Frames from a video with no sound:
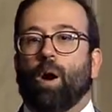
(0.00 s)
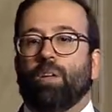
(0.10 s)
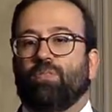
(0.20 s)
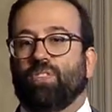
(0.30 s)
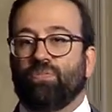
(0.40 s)

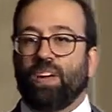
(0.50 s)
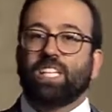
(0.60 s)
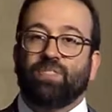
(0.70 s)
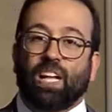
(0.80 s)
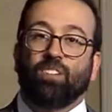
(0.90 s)
If the
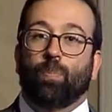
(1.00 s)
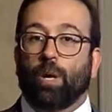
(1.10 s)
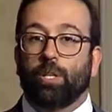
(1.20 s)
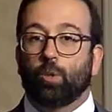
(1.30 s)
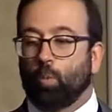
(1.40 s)
face value of
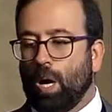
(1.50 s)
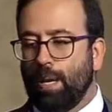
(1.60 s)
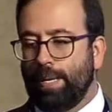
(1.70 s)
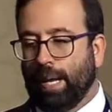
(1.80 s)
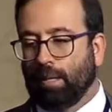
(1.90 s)
bond is
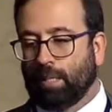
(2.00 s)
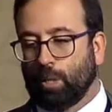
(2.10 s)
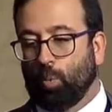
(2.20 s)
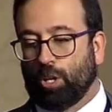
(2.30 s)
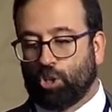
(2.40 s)
1, delta
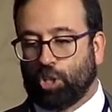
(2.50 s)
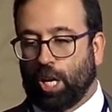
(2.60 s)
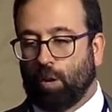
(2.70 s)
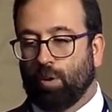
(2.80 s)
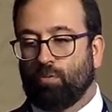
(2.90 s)
is what
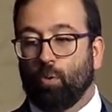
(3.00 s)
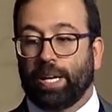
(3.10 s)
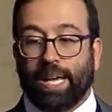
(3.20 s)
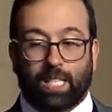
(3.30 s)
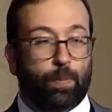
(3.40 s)
share of
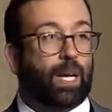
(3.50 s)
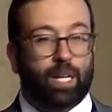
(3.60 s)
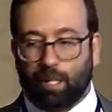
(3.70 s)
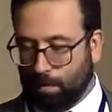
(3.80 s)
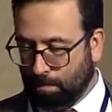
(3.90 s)
1 gets paid.